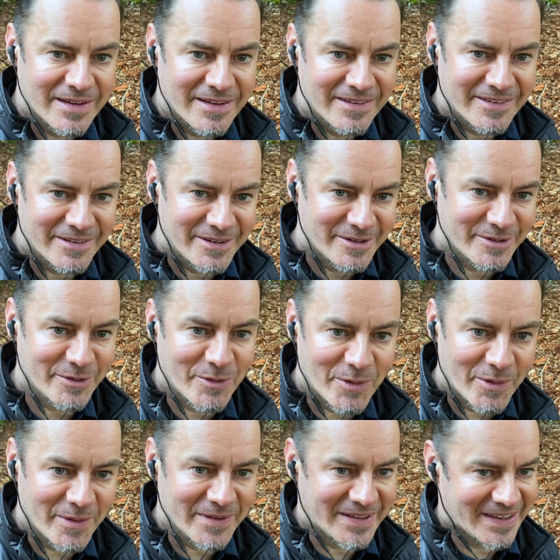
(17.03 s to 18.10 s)
So you'll
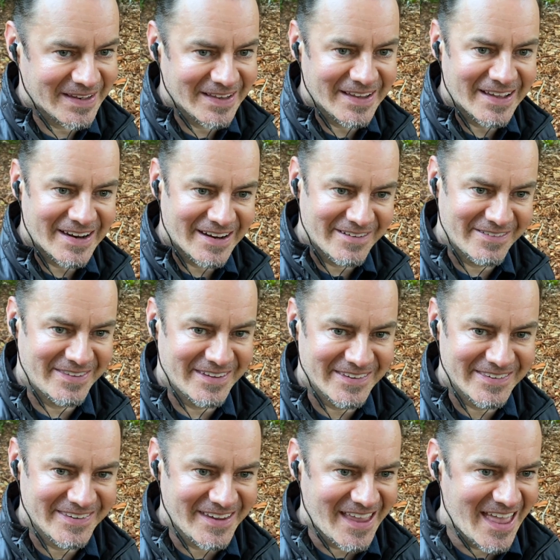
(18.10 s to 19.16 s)
all get a lot out of
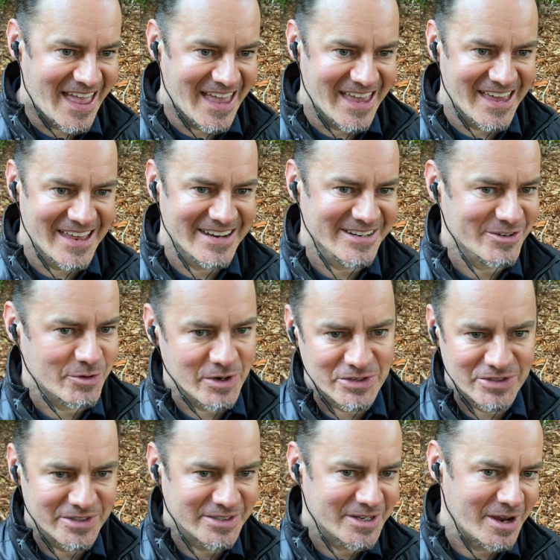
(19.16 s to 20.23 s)
this, and
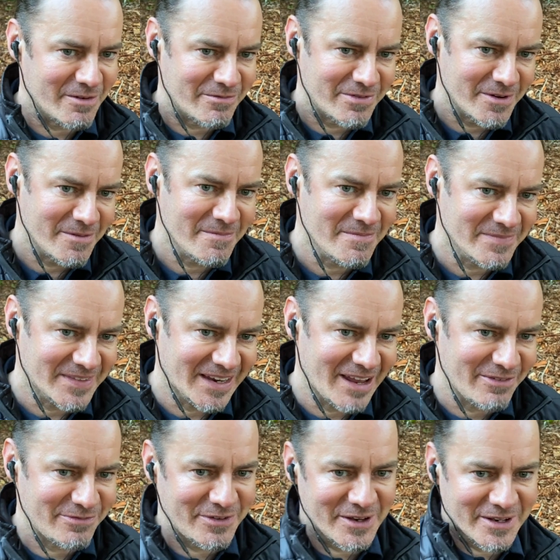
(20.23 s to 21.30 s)
questions come from the
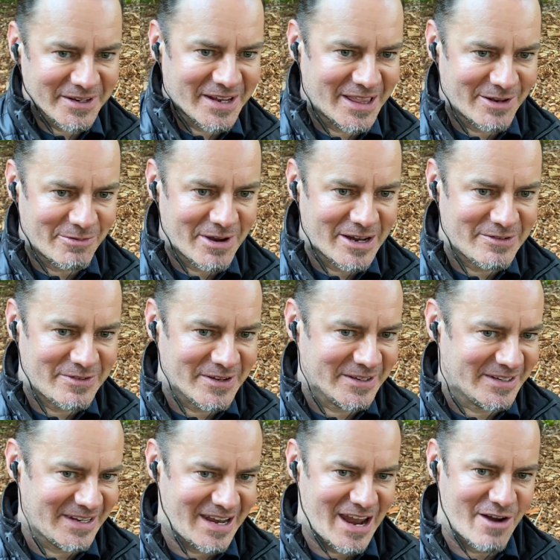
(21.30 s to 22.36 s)
left field and the right field
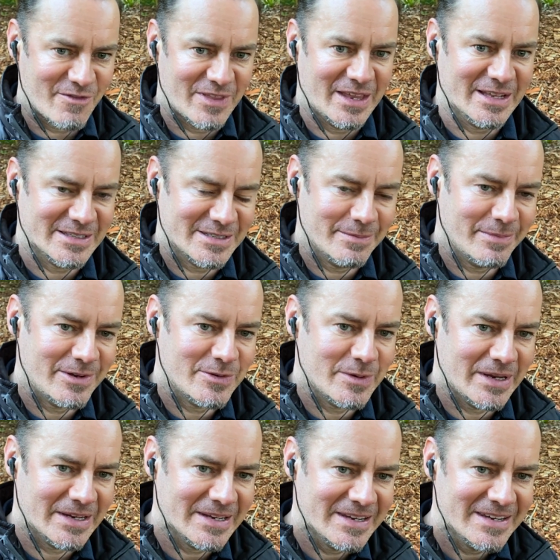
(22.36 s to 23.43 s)
and everything else in
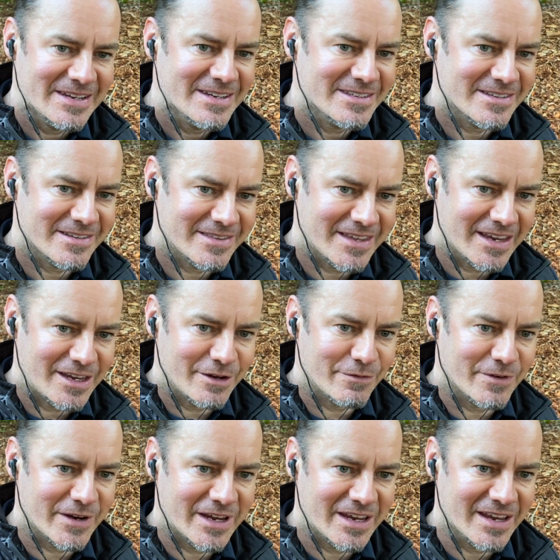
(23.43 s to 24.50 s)
between. So thank you
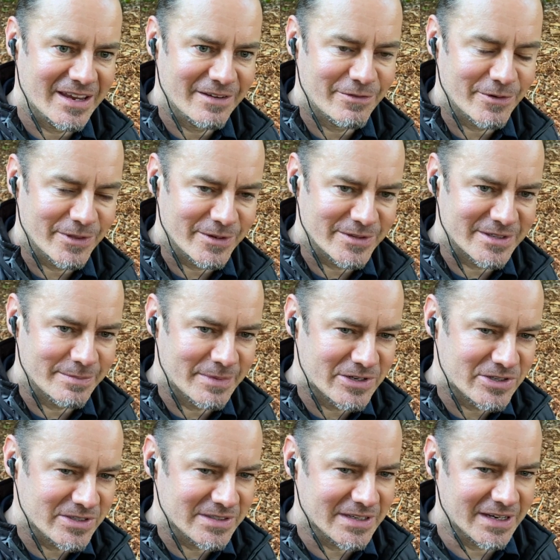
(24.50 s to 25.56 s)
for those
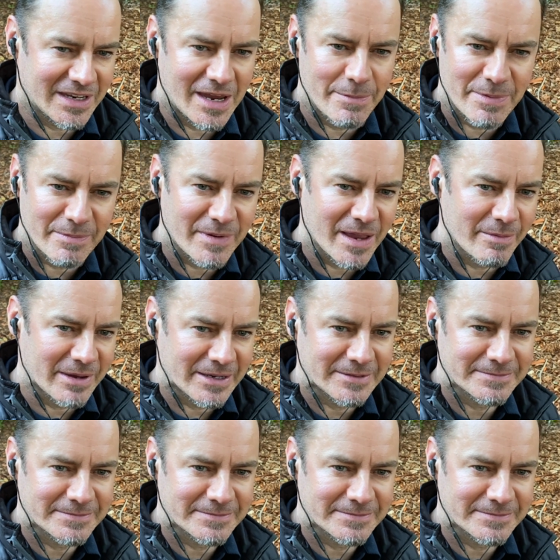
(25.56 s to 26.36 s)
submissions and keep them coming.